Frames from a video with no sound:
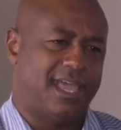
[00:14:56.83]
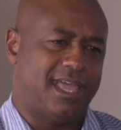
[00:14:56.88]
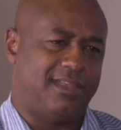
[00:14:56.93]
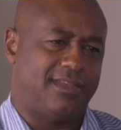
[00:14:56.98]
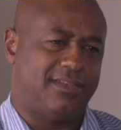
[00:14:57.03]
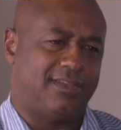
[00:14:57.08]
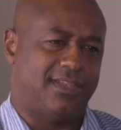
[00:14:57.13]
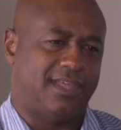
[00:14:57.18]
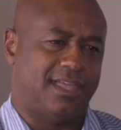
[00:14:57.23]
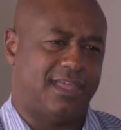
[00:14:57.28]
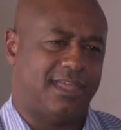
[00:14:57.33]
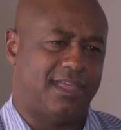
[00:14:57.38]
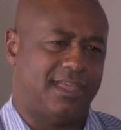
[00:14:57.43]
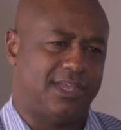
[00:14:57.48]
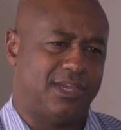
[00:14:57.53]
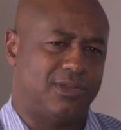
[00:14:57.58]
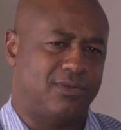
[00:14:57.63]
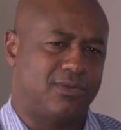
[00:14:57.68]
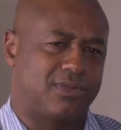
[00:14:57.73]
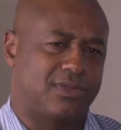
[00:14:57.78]
and
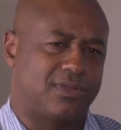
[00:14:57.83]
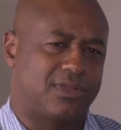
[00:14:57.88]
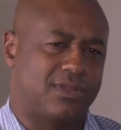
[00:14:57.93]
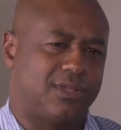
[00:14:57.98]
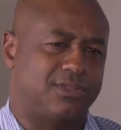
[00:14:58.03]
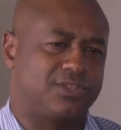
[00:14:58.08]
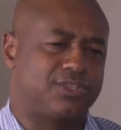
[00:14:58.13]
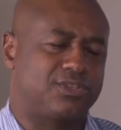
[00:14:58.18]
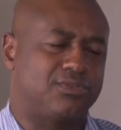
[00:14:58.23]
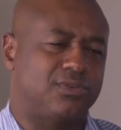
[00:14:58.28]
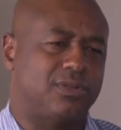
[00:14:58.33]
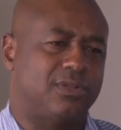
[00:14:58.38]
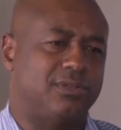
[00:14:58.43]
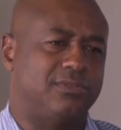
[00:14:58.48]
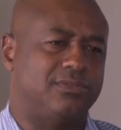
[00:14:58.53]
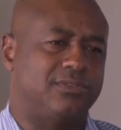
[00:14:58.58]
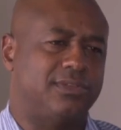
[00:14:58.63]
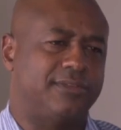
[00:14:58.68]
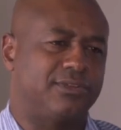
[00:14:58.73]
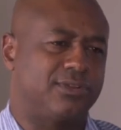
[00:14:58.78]

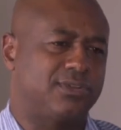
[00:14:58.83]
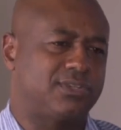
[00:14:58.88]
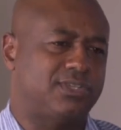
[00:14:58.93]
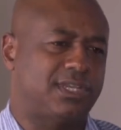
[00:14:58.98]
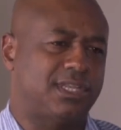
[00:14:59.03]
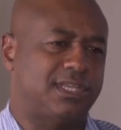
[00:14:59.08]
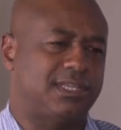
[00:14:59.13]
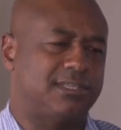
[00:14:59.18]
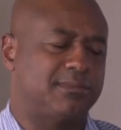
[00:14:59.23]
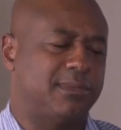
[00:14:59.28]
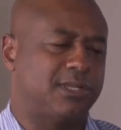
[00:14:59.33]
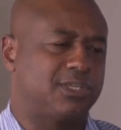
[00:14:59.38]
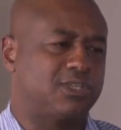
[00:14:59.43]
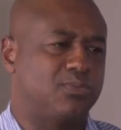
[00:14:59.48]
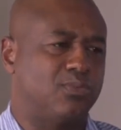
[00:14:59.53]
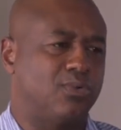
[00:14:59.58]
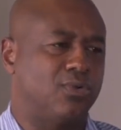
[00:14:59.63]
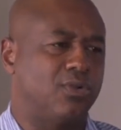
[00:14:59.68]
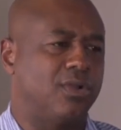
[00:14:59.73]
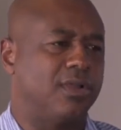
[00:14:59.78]
cultural diversity is
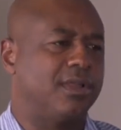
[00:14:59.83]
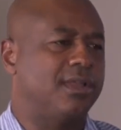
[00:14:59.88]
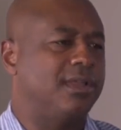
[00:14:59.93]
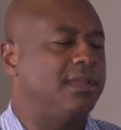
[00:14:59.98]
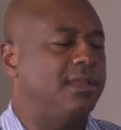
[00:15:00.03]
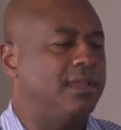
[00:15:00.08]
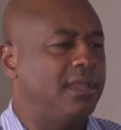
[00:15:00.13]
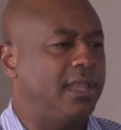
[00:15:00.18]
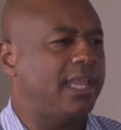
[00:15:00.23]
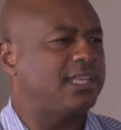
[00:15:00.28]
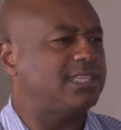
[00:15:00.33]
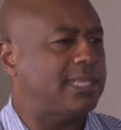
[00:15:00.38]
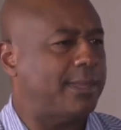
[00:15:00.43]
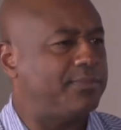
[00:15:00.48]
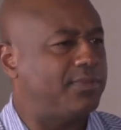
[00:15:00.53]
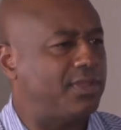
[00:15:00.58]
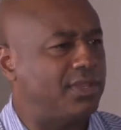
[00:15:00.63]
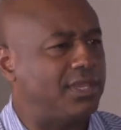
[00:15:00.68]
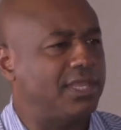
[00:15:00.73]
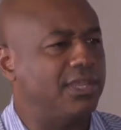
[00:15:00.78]
much more
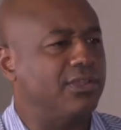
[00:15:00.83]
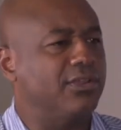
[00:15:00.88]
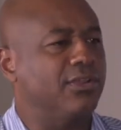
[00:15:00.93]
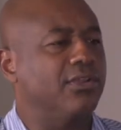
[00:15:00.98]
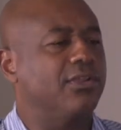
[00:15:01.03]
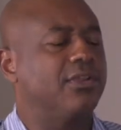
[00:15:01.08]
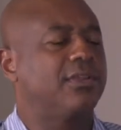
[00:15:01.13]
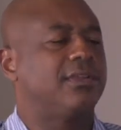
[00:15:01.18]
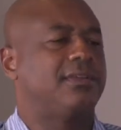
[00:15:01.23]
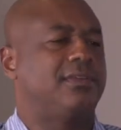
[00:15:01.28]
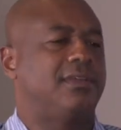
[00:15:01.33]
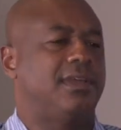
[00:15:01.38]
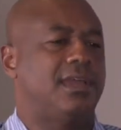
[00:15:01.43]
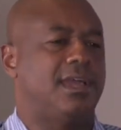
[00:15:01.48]
accepted here,